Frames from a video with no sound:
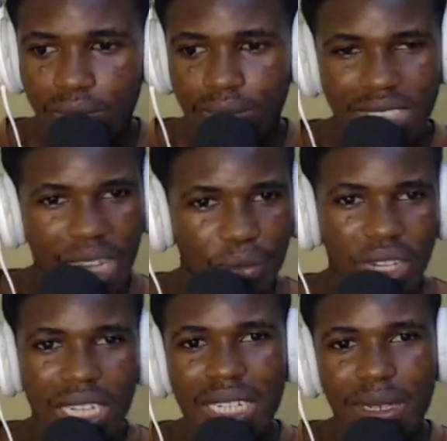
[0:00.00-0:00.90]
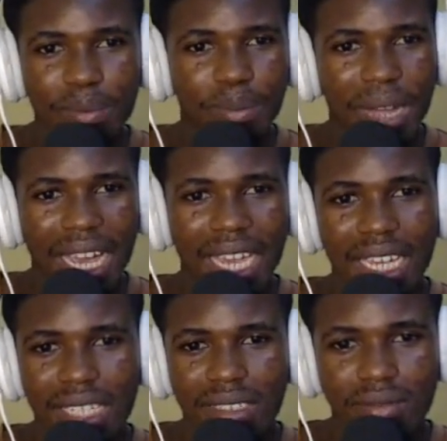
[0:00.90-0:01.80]
definitely
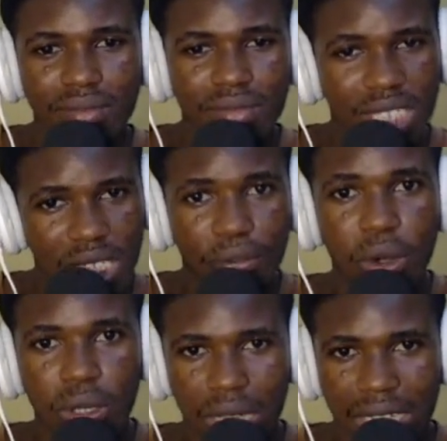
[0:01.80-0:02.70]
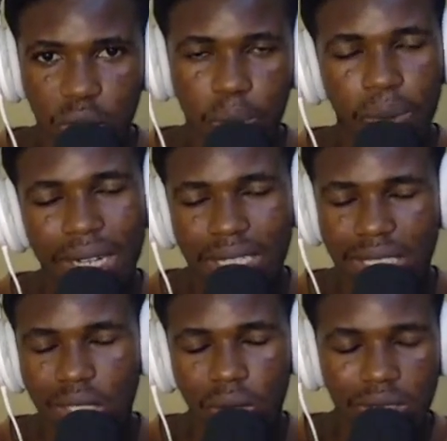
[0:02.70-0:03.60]
by default, as you practice
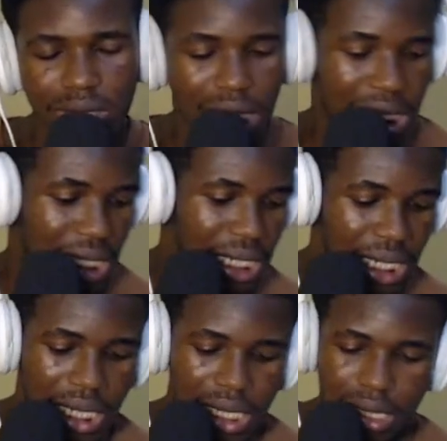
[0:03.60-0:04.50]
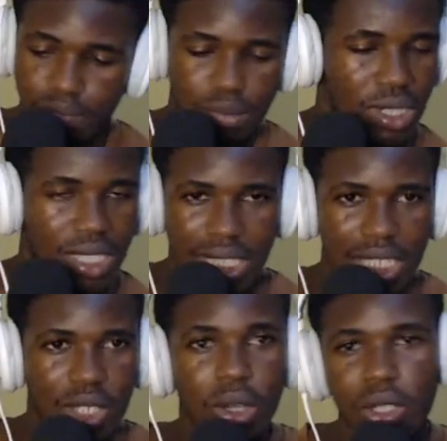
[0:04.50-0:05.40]
this consistently,
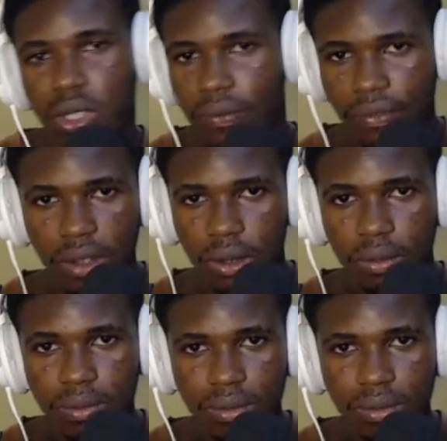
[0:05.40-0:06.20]
this chord doesn't follow.